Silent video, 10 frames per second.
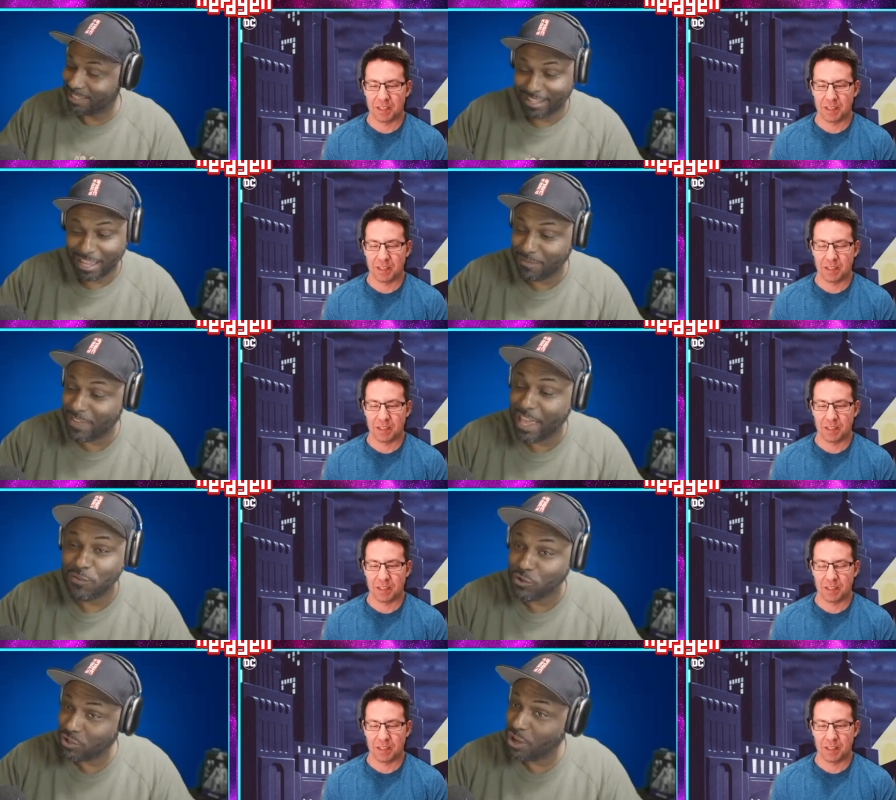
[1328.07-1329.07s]
Speaker 1: if the, if
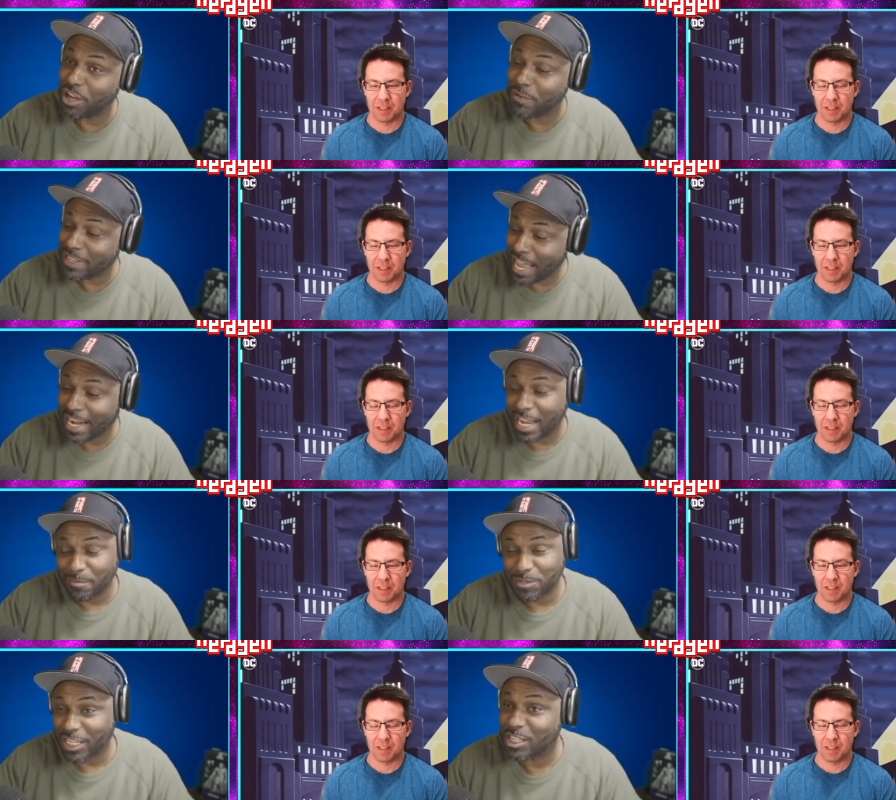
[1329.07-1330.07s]
you start hearing that name,
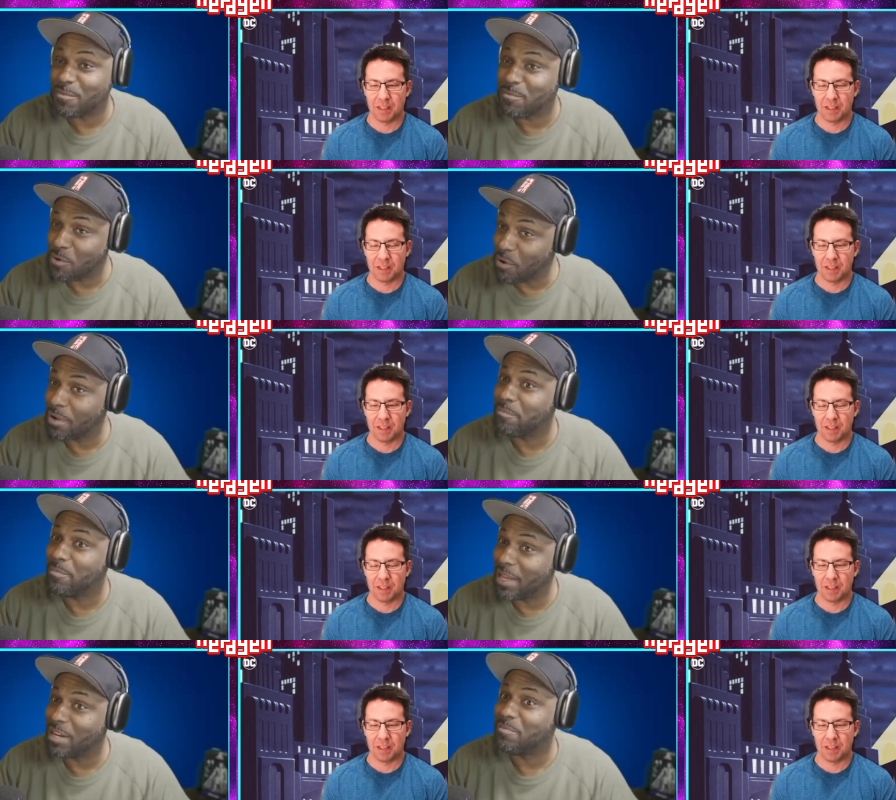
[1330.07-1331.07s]
Jason Momoa,
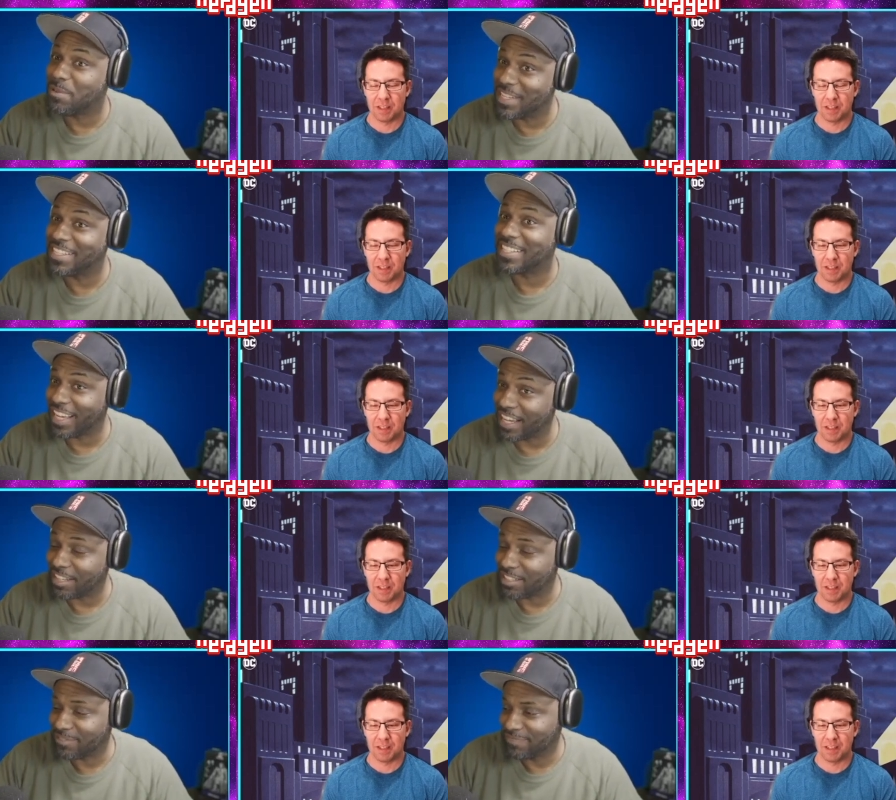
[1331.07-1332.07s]
better be scared.
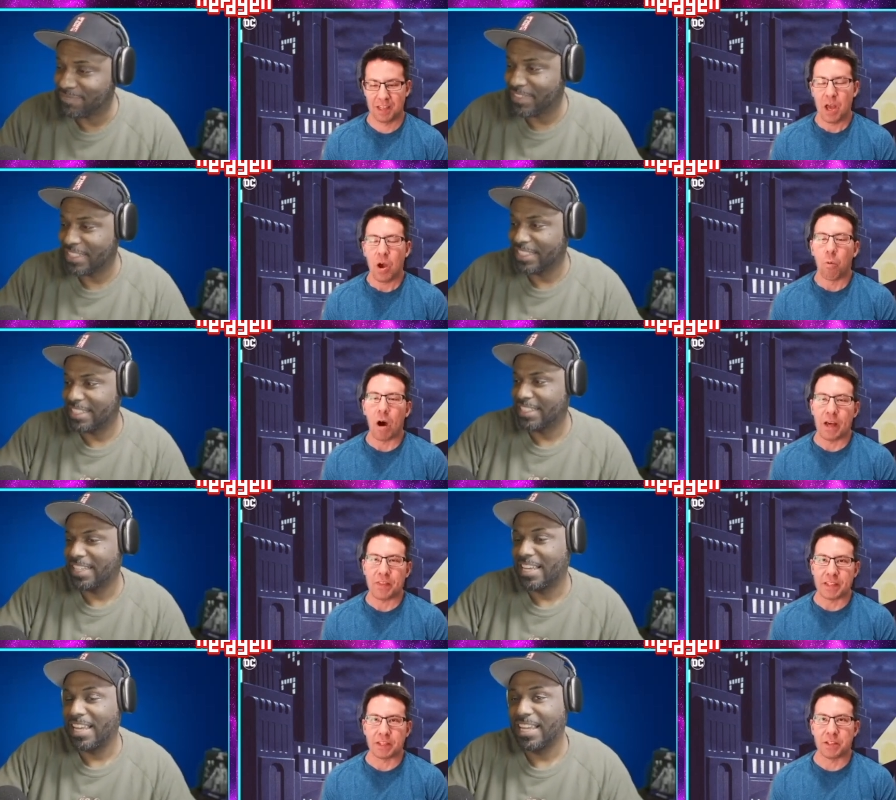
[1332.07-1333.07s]
Speaker 2: Well, I
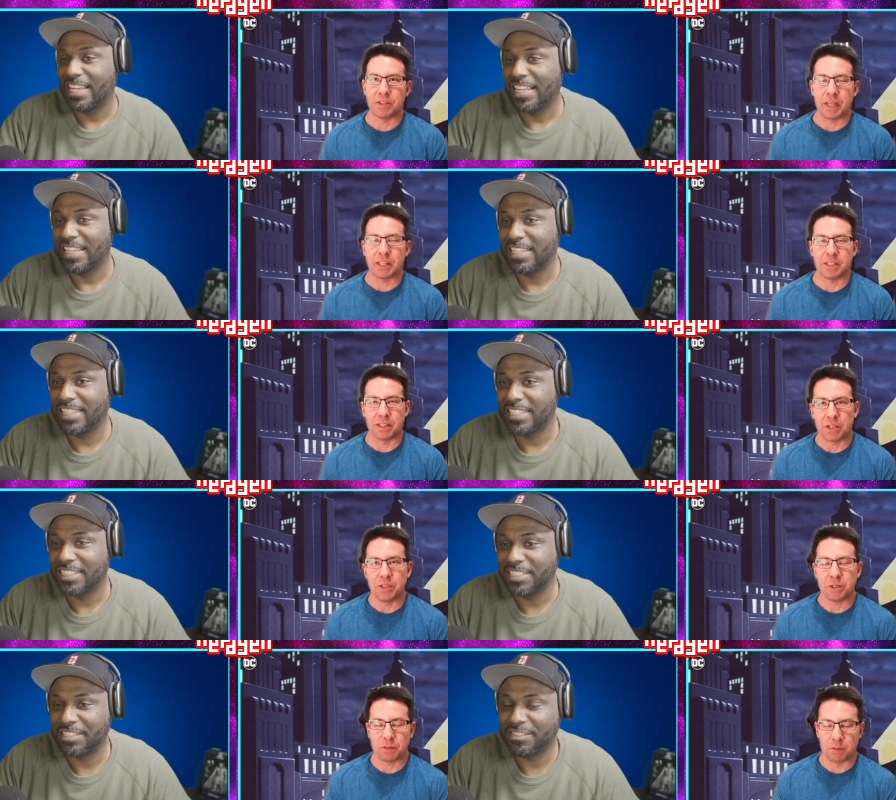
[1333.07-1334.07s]
think the good, like I said, the
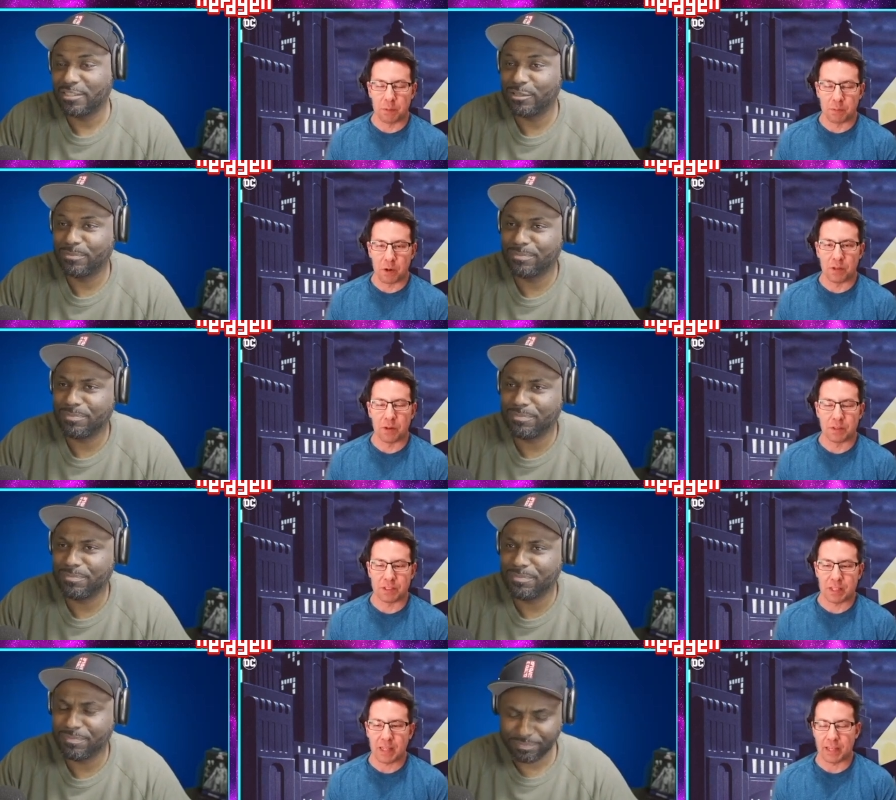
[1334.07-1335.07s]
good news for Momoa though is
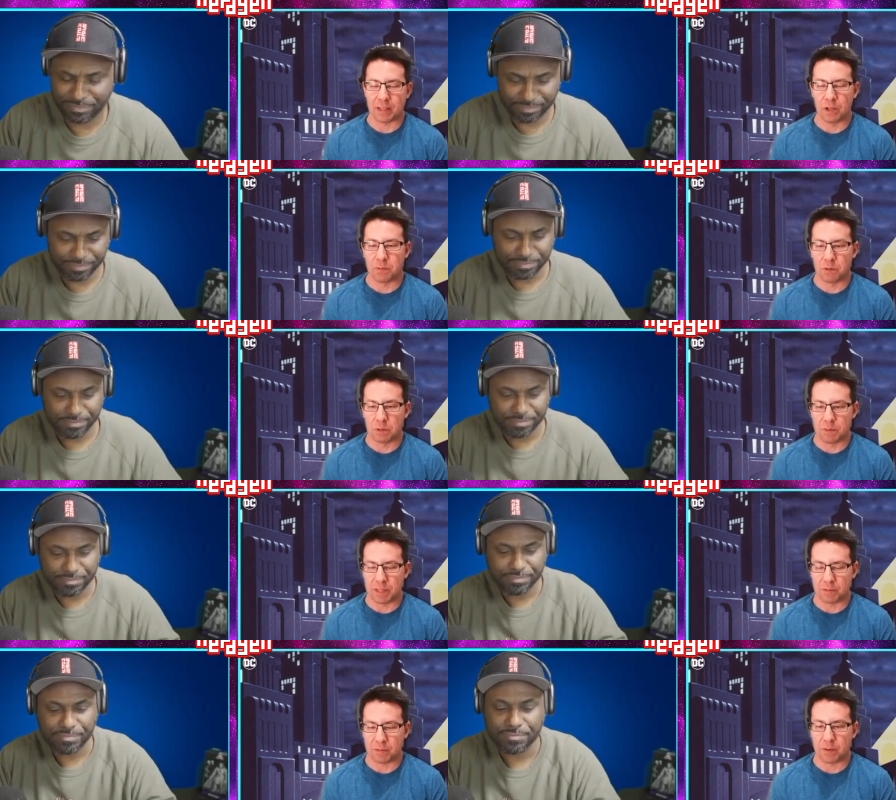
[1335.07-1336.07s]
it's not like Lobo would
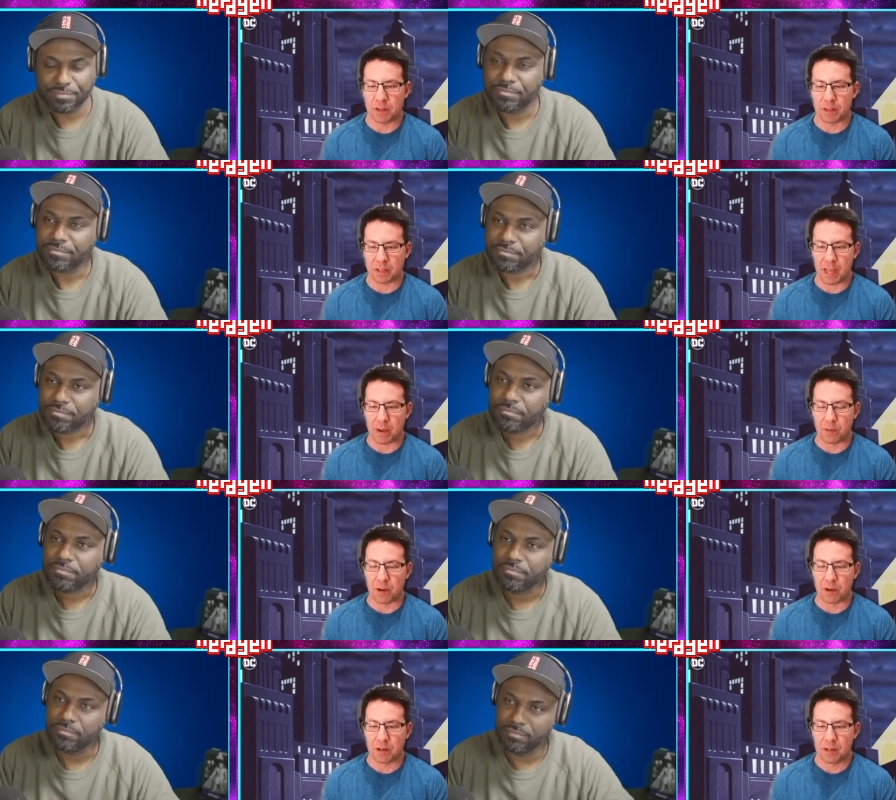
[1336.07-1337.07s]
be in front of the
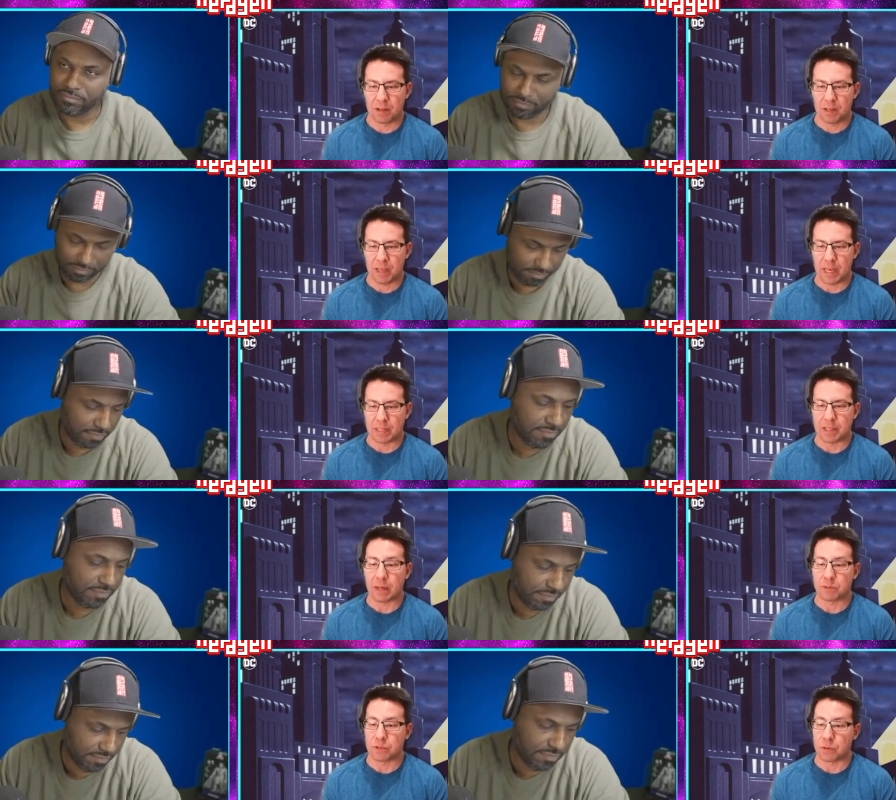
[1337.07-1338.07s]
camera
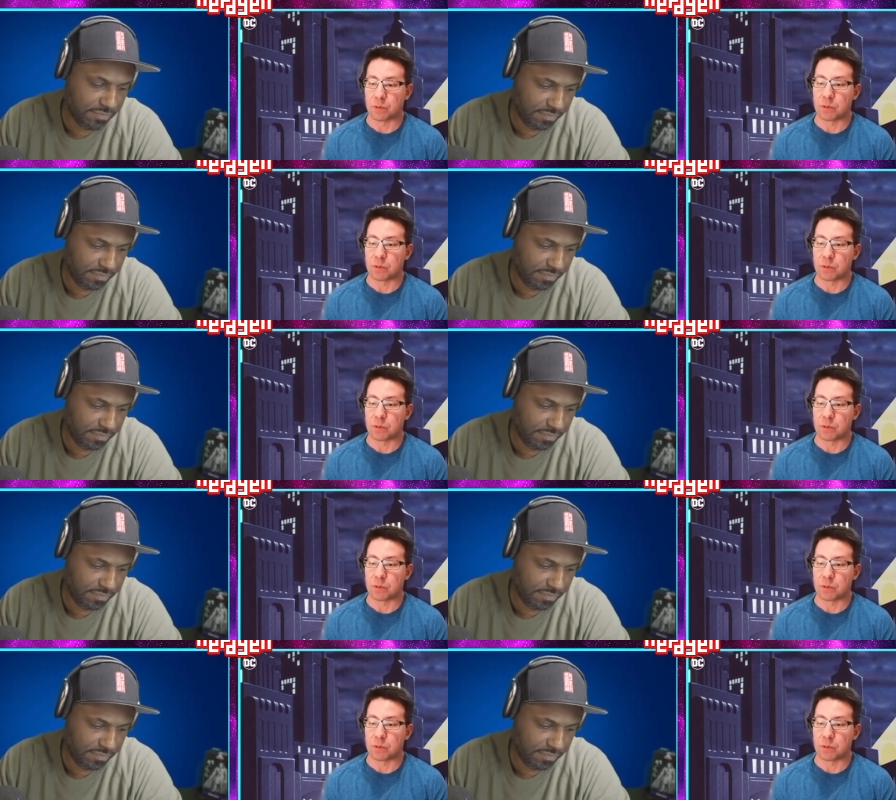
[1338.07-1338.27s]
anytime soon.